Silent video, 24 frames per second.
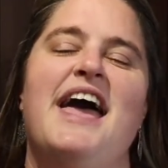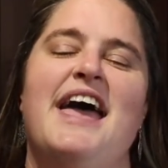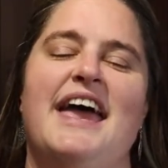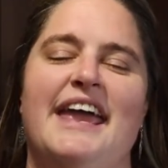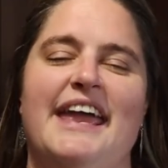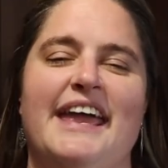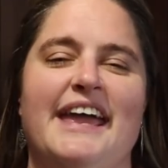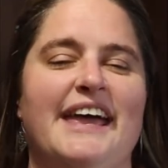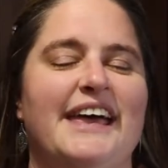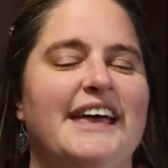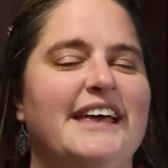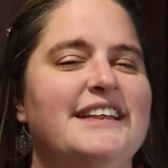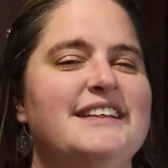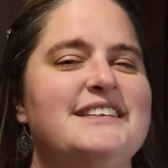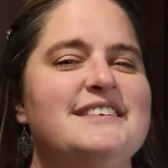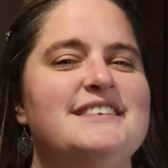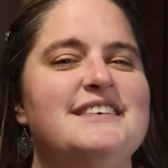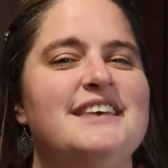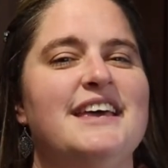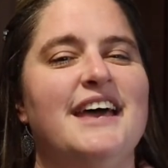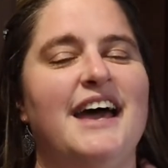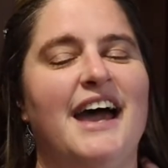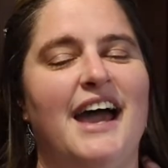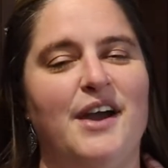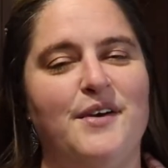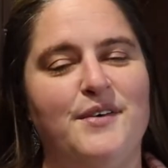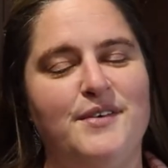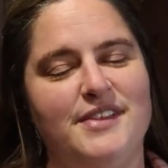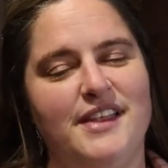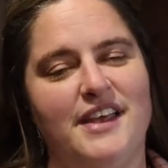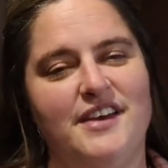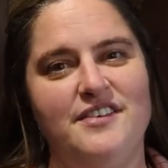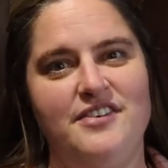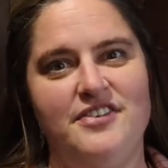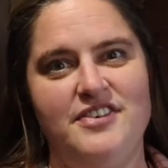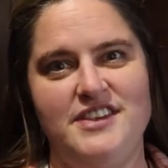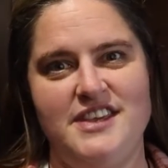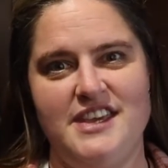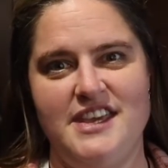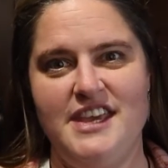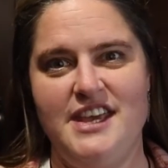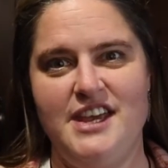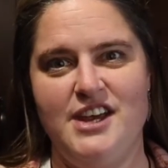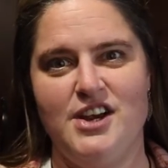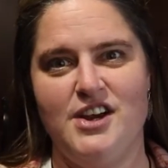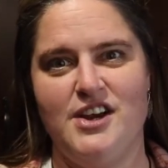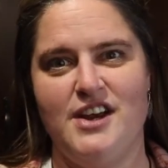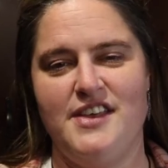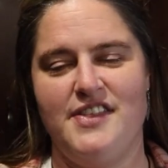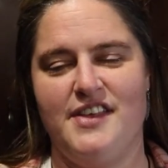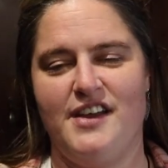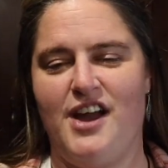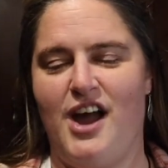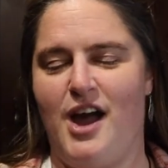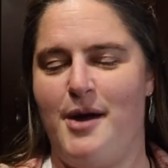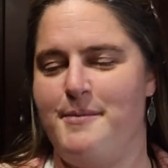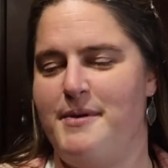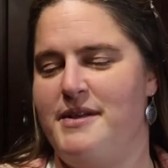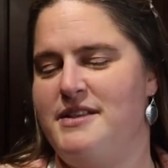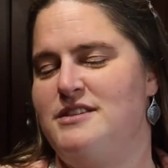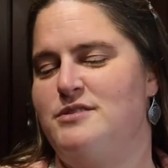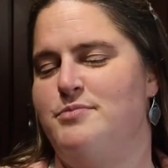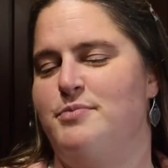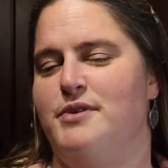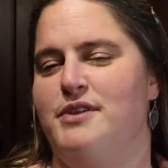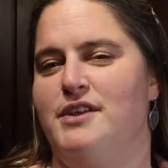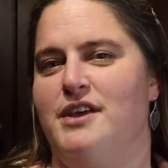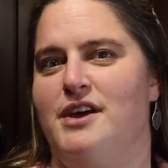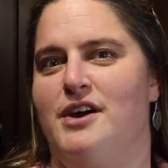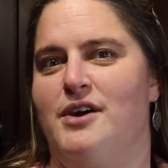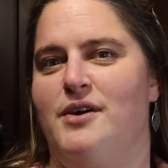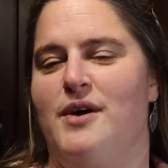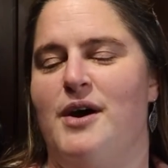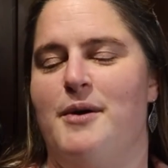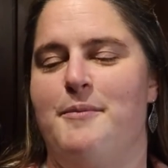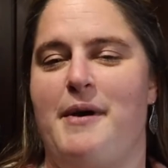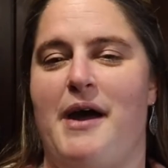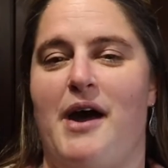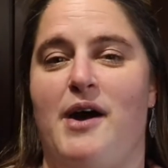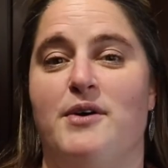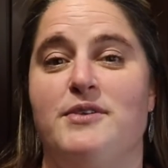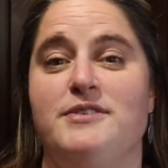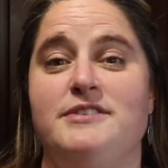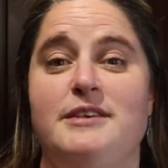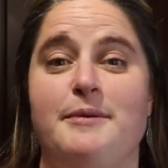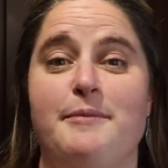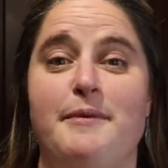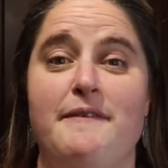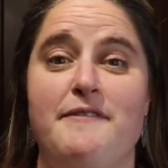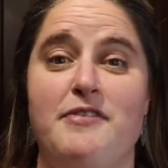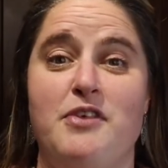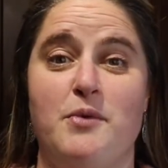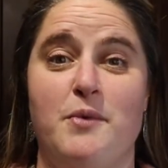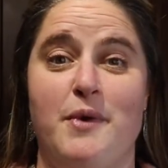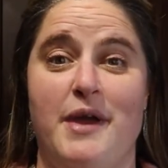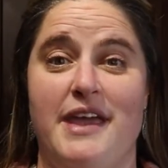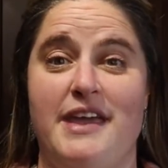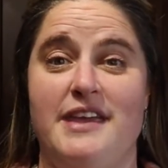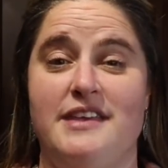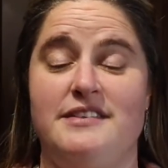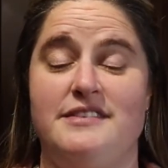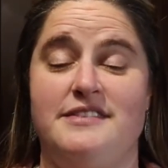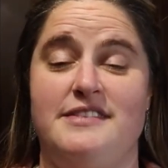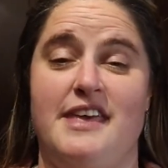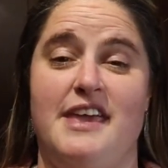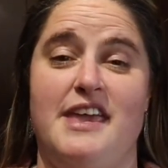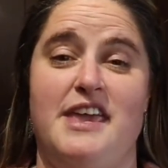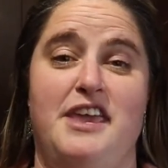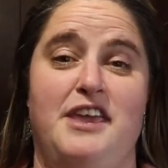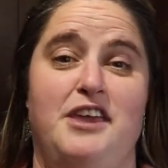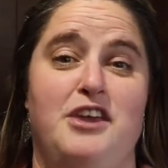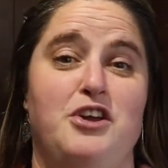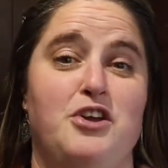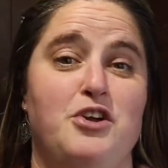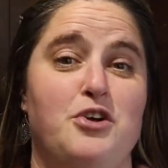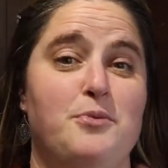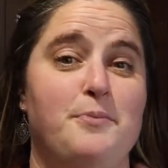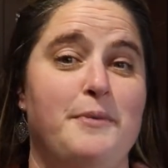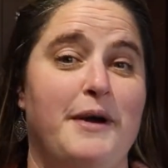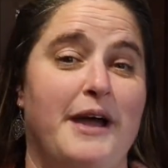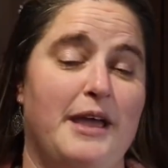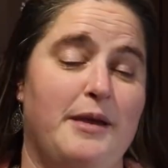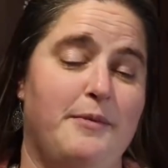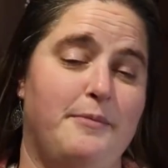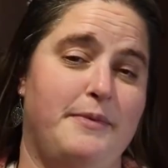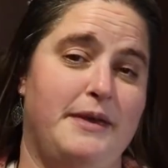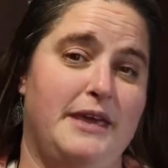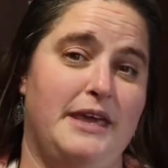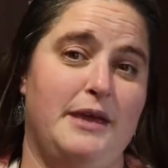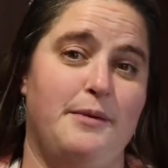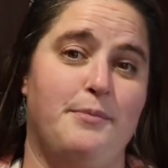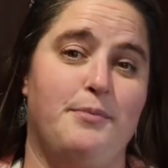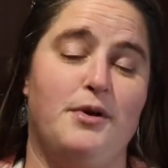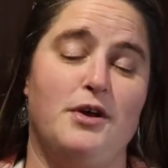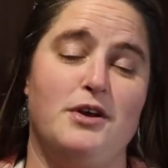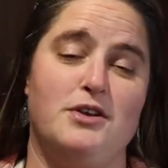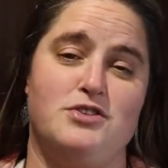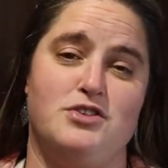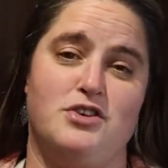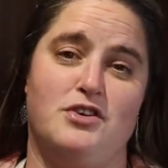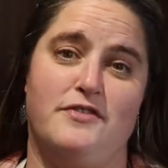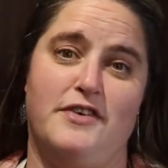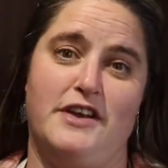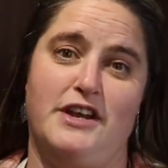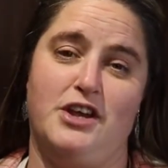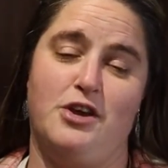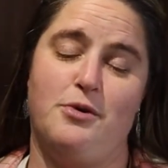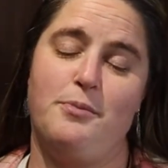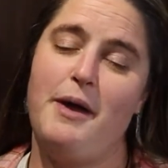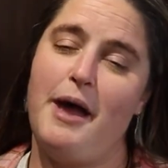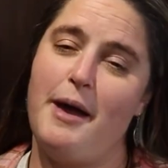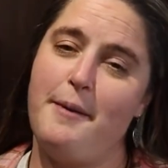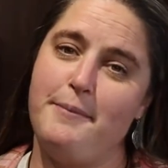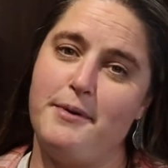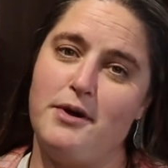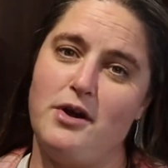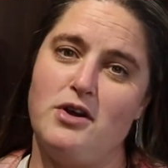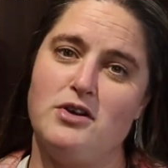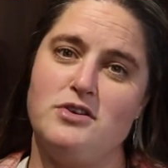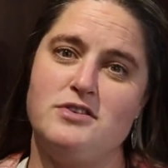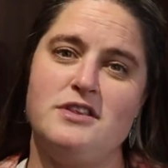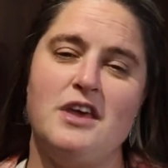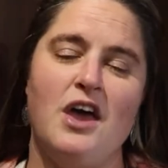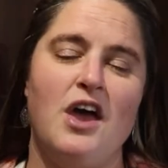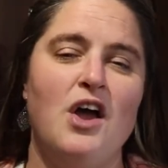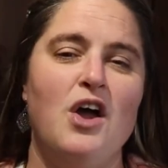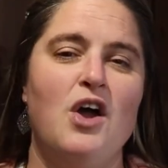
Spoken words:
And I would love to hear in the comments below about some of the ways that you might be preserving your peppers,